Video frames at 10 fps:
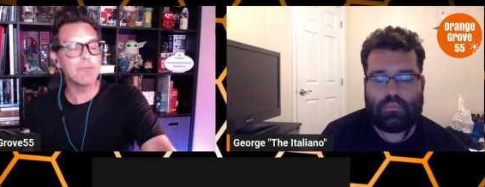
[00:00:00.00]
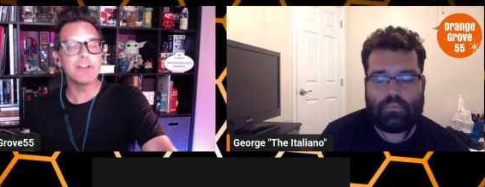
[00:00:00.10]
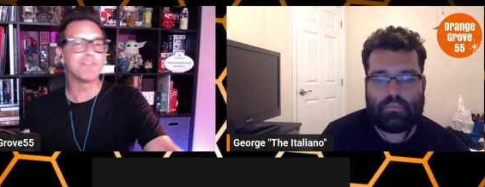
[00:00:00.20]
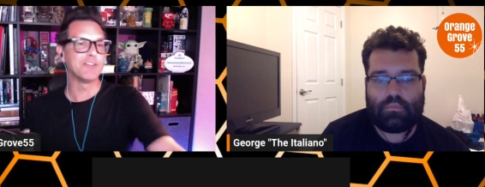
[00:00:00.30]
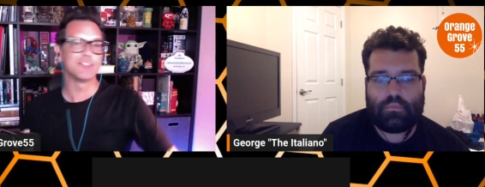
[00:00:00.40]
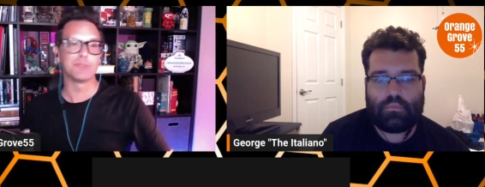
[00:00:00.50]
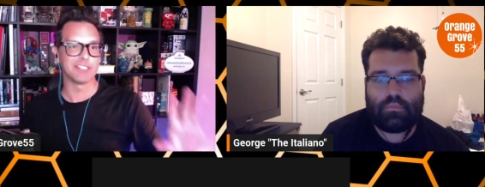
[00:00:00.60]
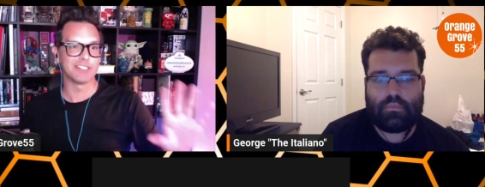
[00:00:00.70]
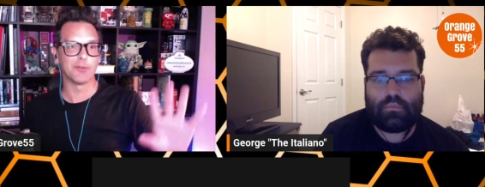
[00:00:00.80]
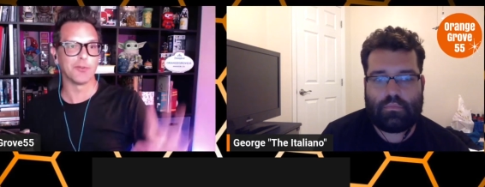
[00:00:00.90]
Speaker 1: confused with
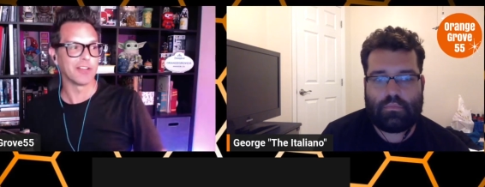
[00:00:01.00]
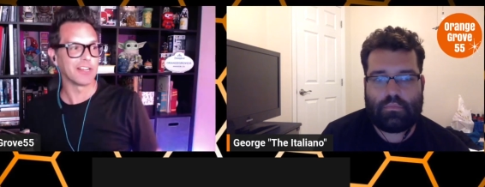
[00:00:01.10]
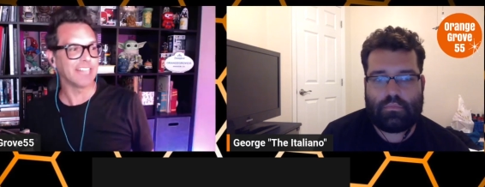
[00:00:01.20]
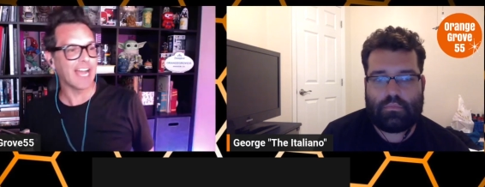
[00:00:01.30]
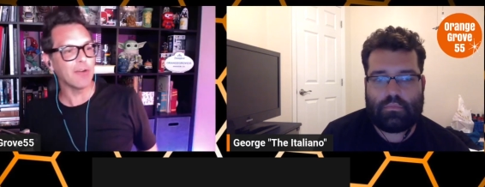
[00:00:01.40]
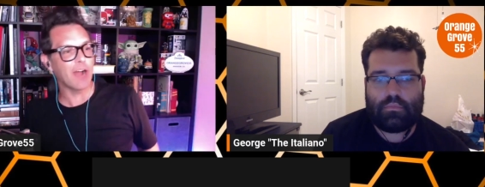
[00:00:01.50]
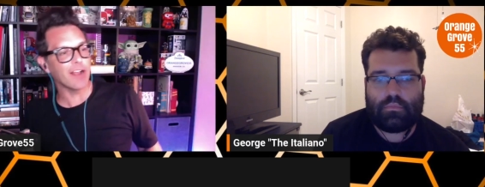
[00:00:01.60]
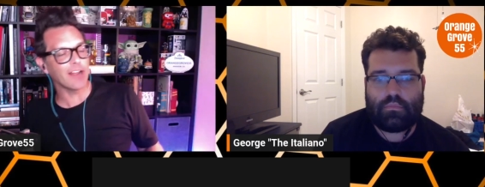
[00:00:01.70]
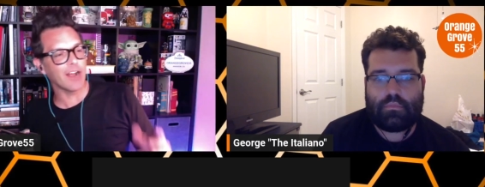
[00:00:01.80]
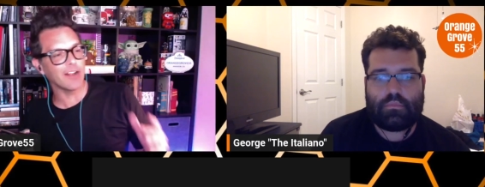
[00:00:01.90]
this whole thing because I,
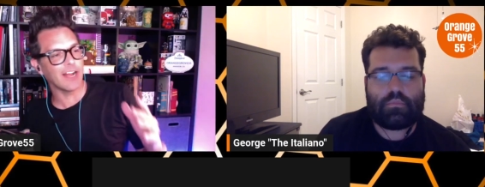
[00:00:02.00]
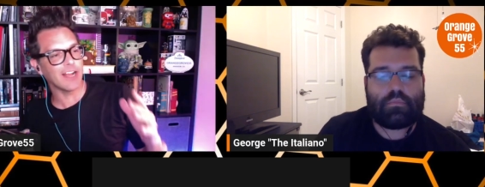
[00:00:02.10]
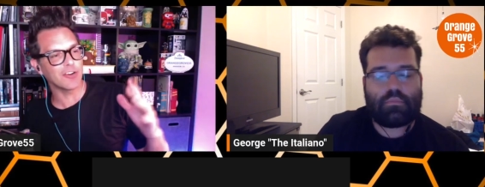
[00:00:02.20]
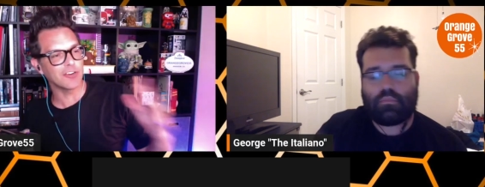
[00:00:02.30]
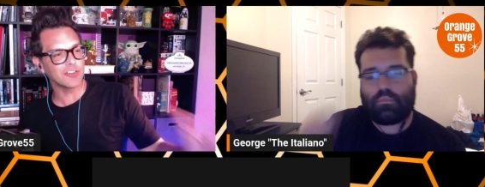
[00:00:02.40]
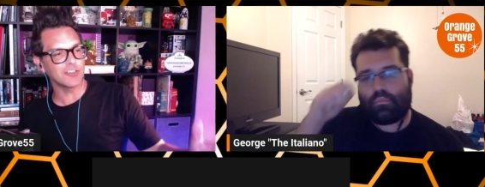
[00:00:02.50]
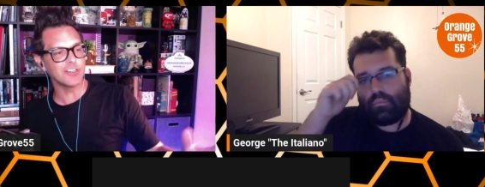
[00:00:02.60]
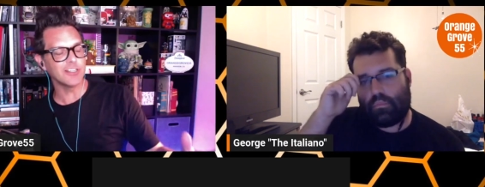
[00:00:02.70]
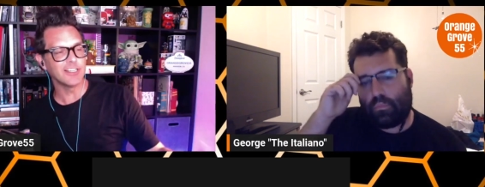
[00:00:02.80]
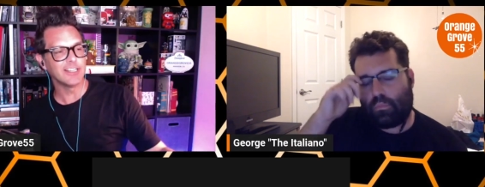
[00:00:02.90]
I I heard,
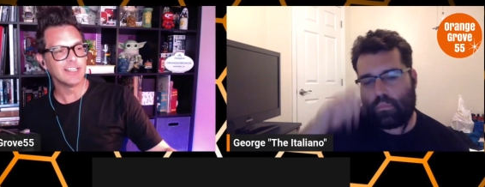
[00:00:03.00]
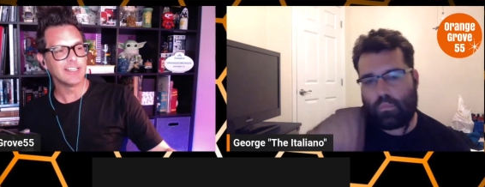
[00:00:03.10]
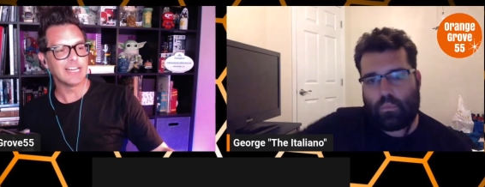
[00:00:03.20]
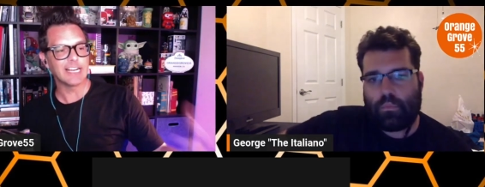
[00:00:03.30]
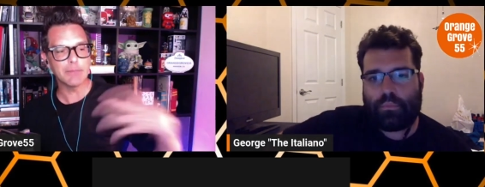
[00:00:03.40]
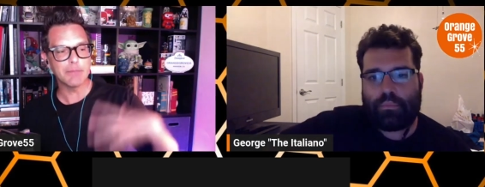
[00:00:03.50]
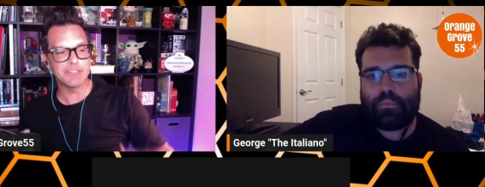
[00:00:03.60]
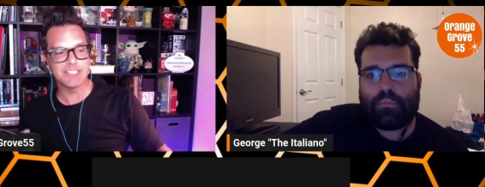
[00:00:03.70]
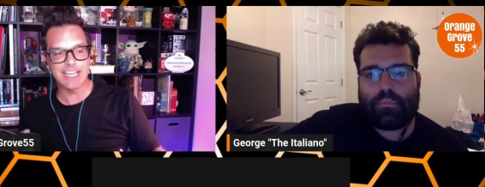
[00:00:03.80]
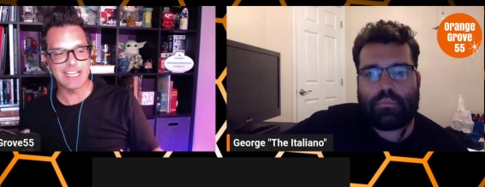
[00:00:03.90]
and I could be
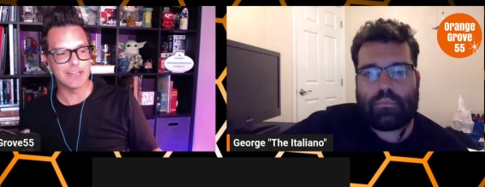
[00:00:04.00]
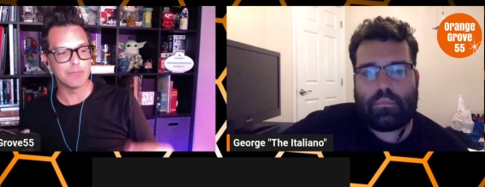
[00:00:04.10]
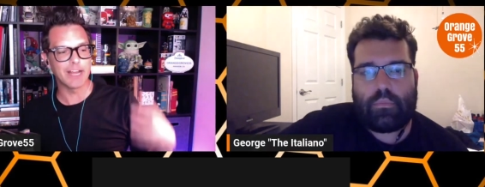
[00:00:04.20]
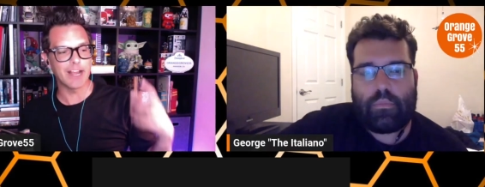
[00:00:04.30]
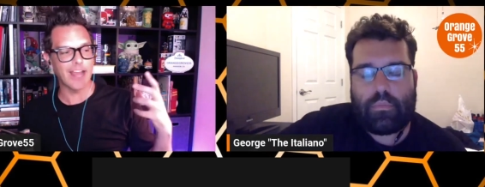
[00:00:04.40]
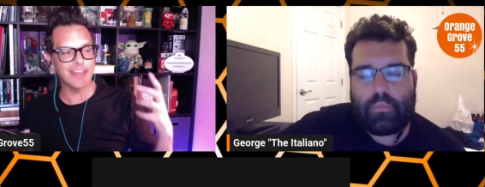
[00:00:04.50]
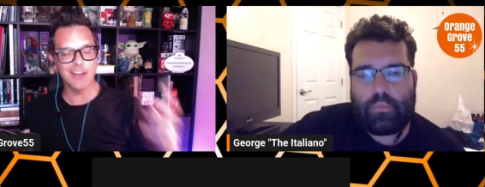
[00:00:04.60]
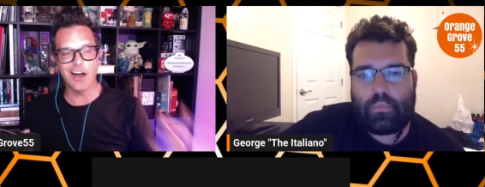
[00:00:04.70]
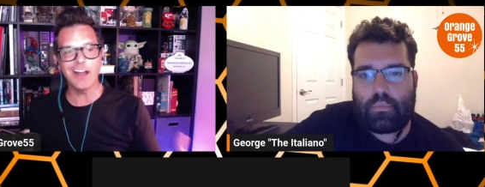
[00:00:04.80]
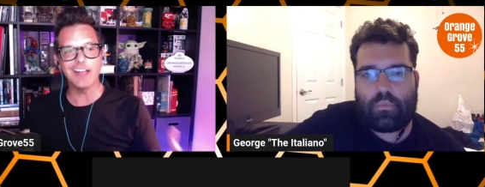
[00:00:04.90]
mistaken, but I, I
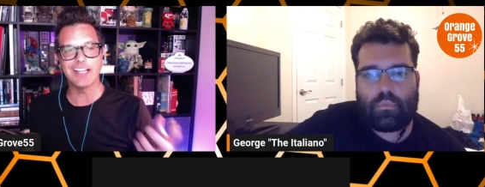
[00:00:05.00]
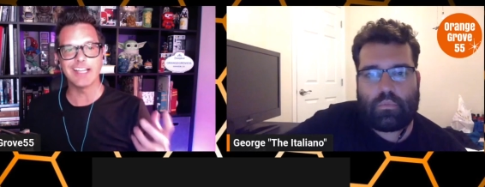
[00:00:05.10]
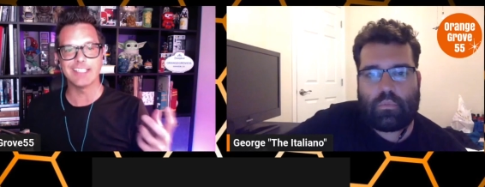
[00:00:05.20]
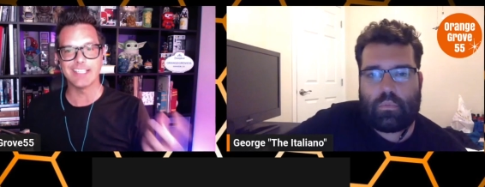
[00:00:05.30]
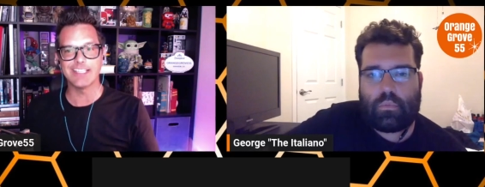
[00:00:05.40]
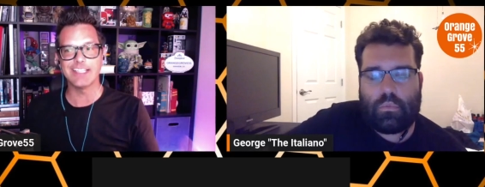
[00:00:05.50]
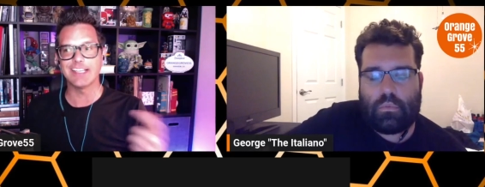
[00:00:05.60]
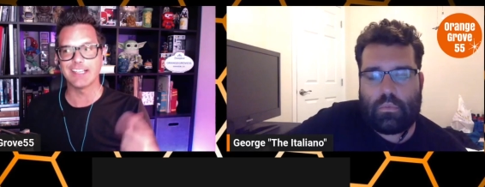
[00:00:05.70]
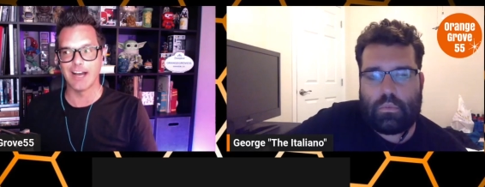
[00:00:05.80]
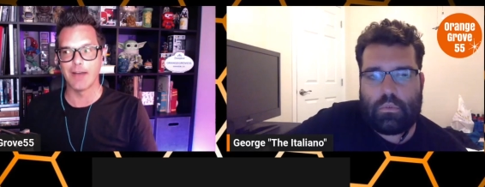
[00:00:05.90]
thought that Disney
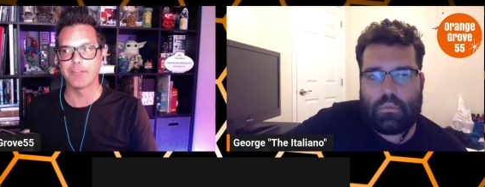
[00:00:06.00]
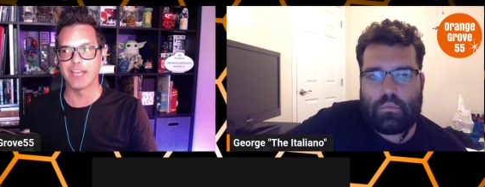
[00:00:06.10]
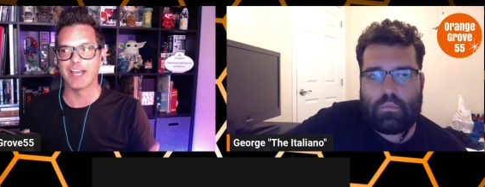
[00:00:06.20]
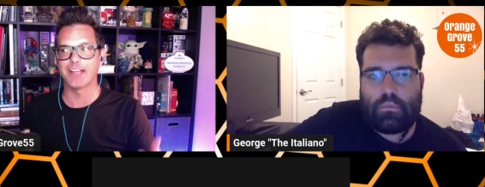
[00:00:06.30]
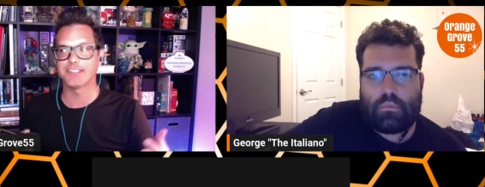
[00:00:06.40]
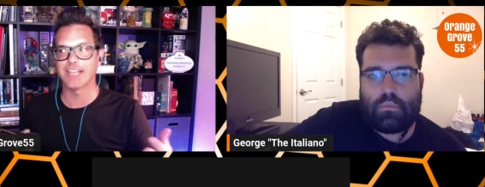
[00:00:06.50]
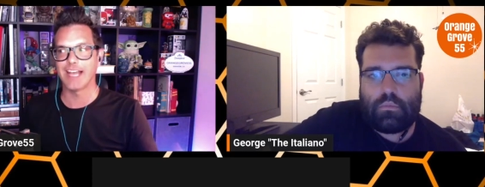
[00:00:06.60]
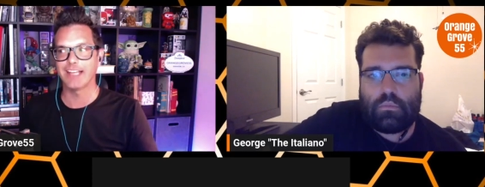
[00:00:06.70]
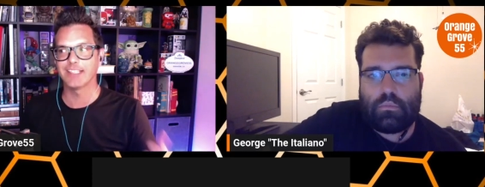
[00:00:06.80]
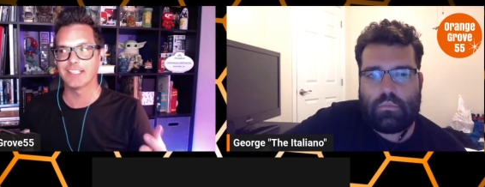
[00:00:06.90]
and Comcast
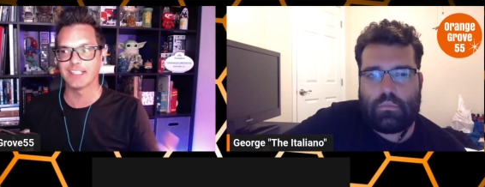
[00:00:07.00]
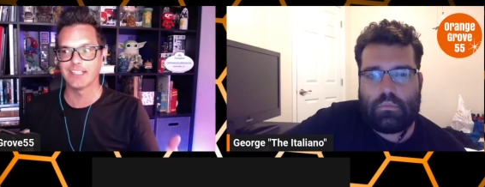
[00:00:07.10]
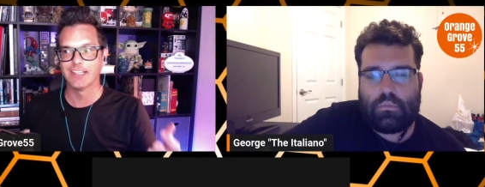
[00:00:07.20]
had to.